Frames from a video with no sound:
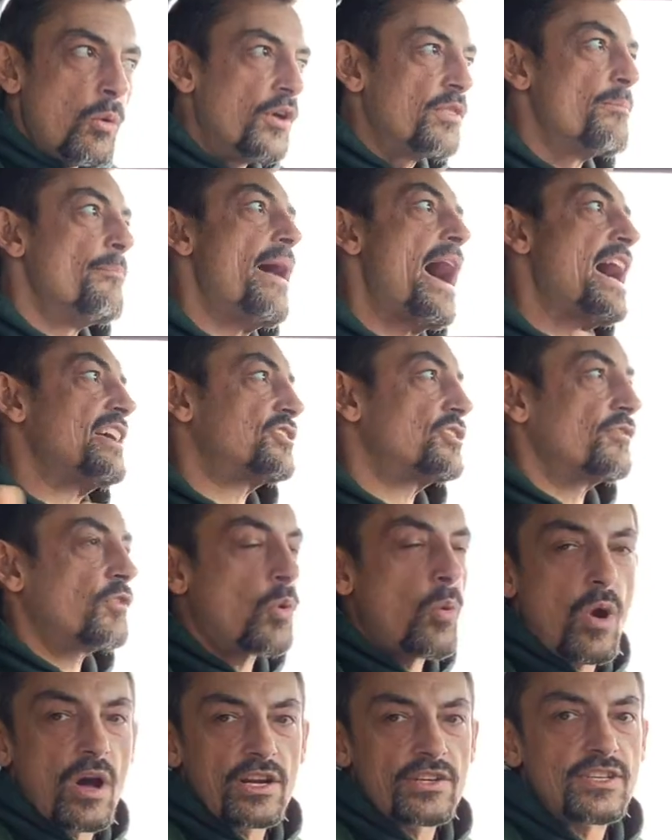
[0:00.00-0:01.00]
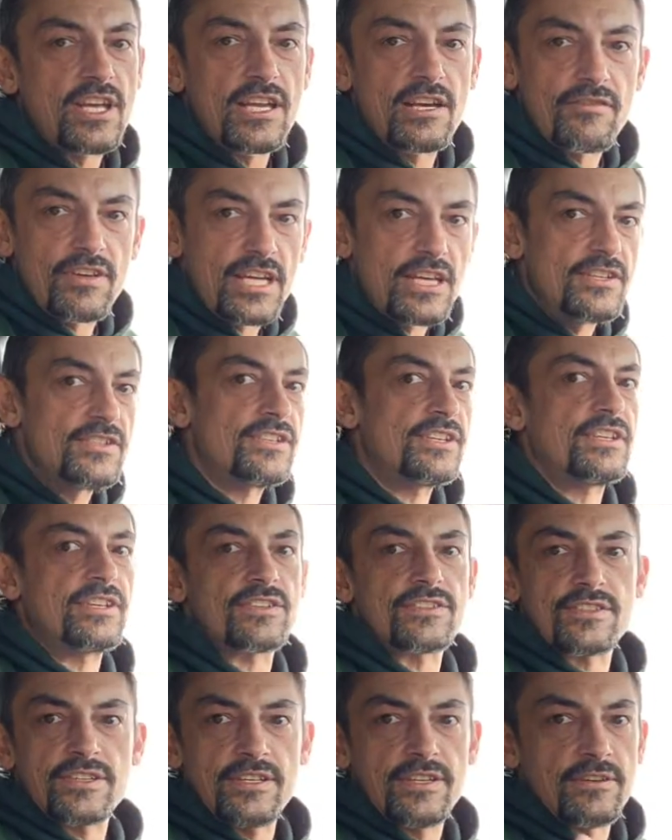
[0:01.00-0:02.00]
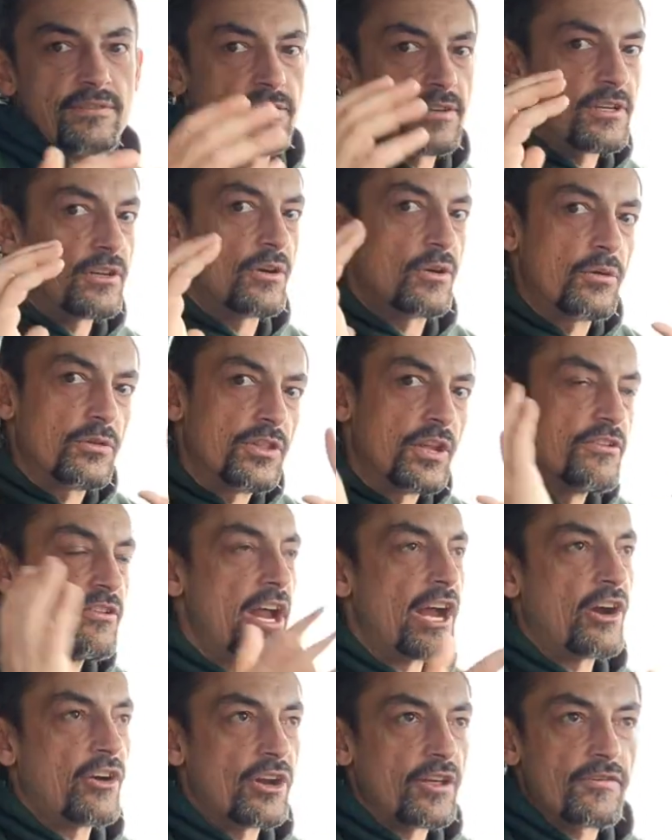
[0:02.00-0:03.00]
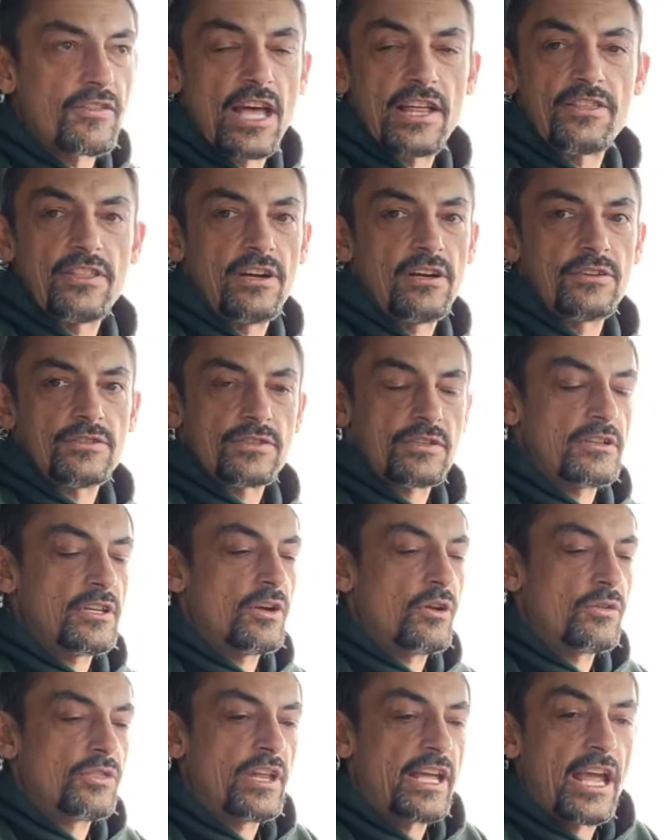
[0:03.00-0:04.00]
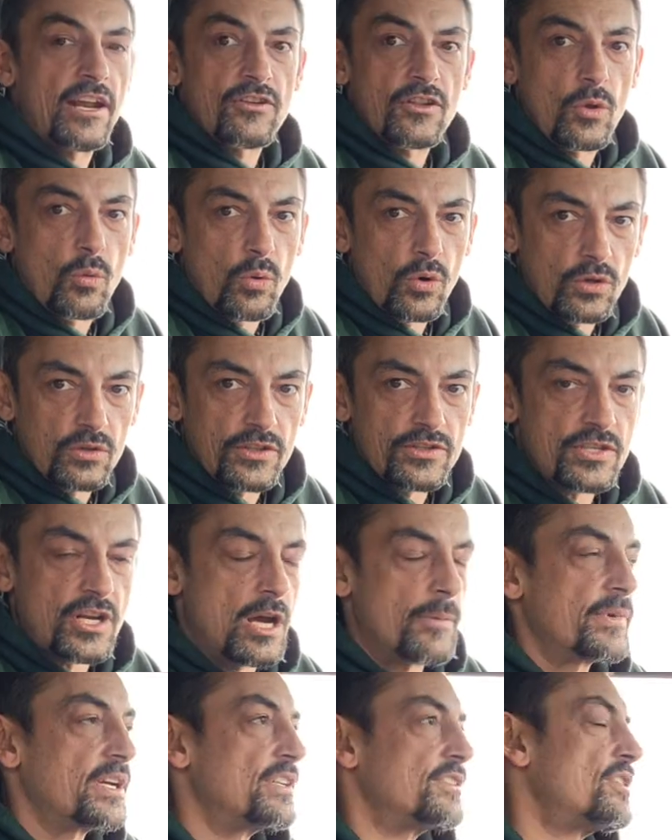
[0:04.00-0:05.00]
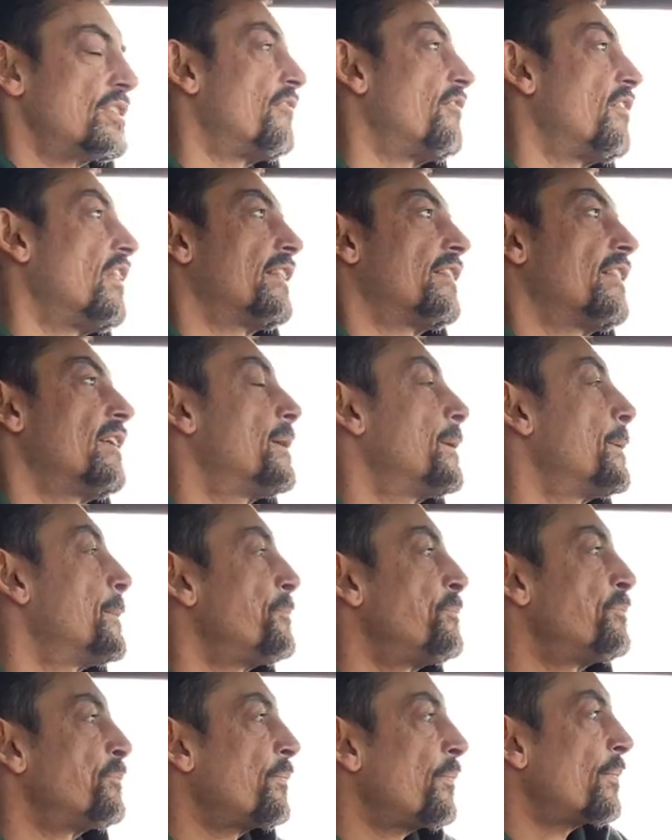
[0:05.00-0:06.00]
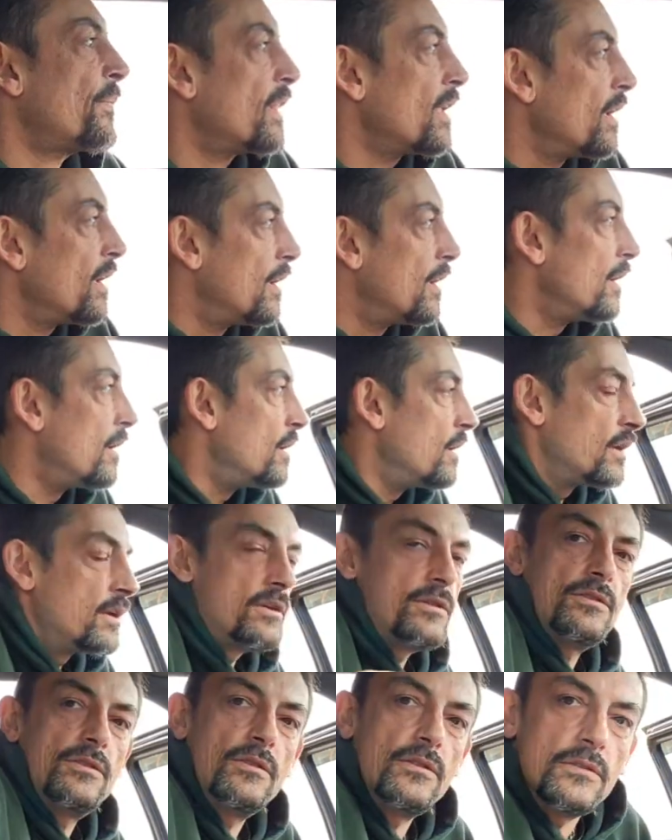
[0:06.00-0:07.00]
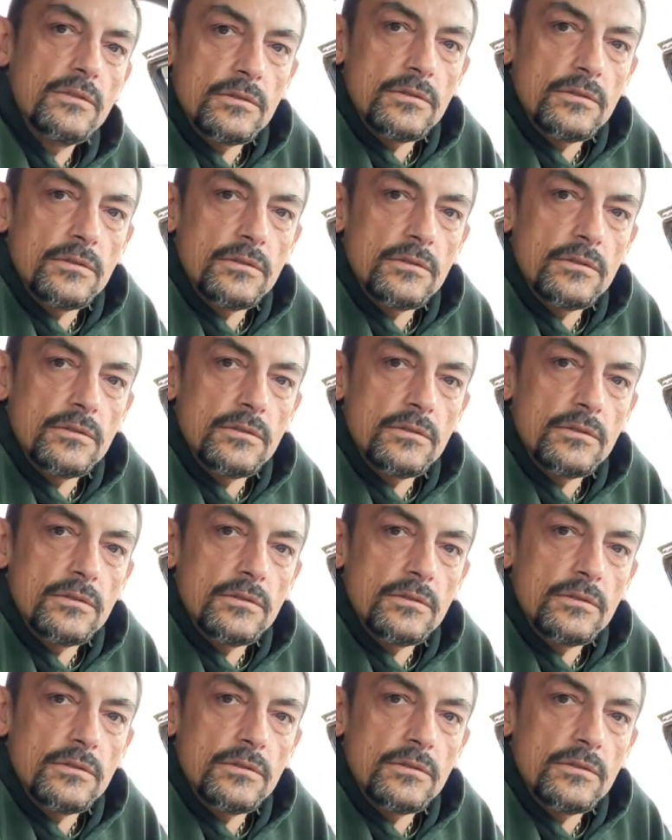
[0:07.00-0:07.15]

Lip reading: with massive quantitative easings and, you know, the narrative that there's, you know, the end of the world is coming and stuff like that. So,